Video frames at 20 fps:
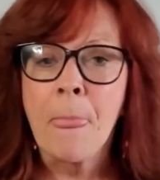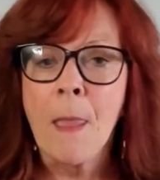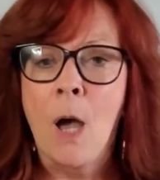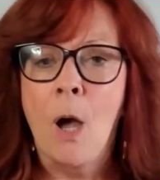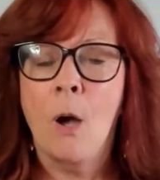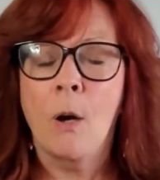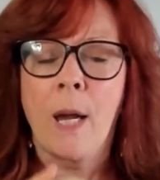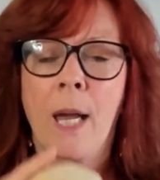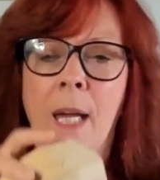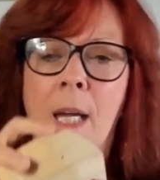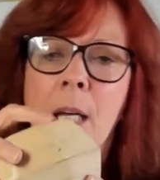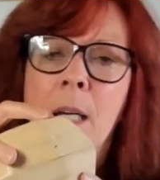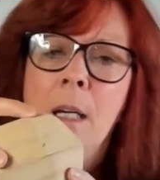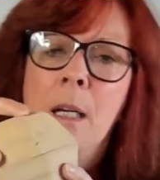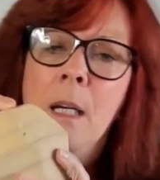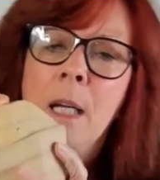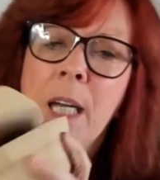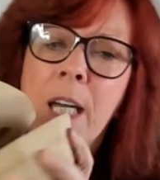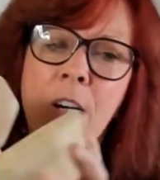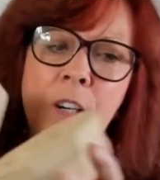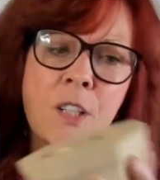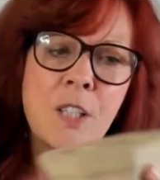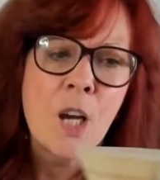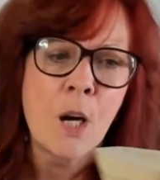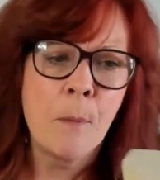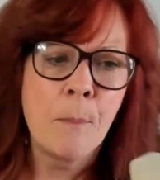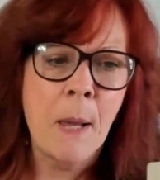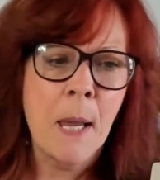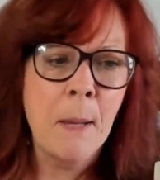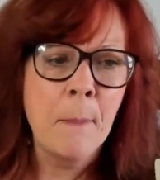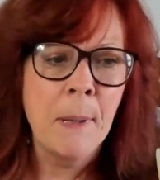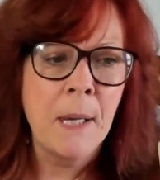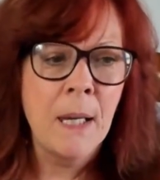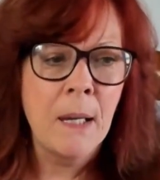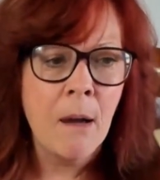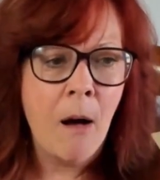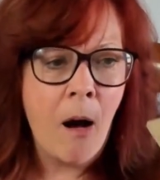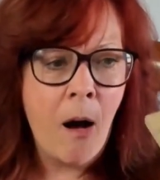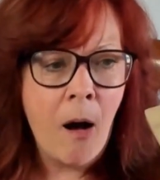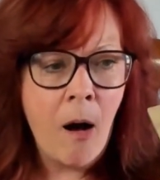Okay, here's our baby
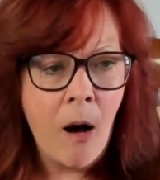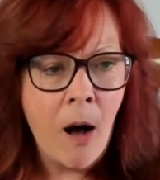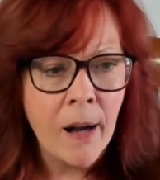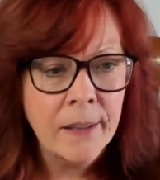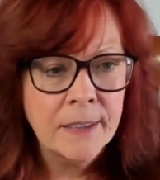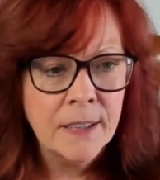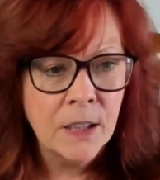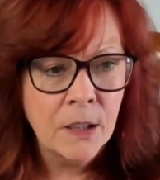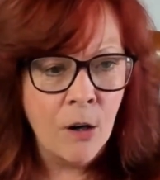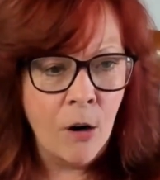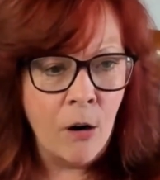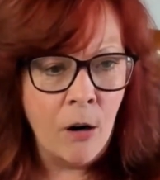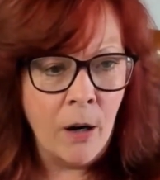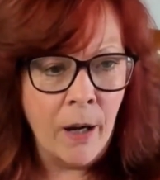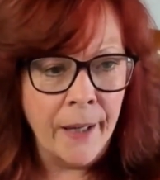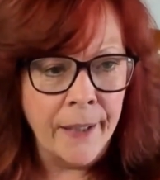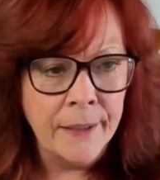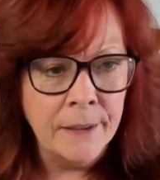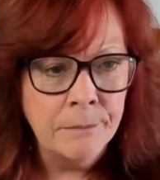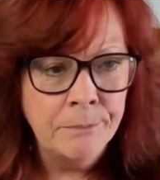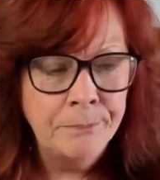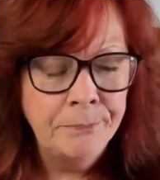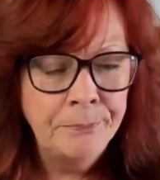octagon.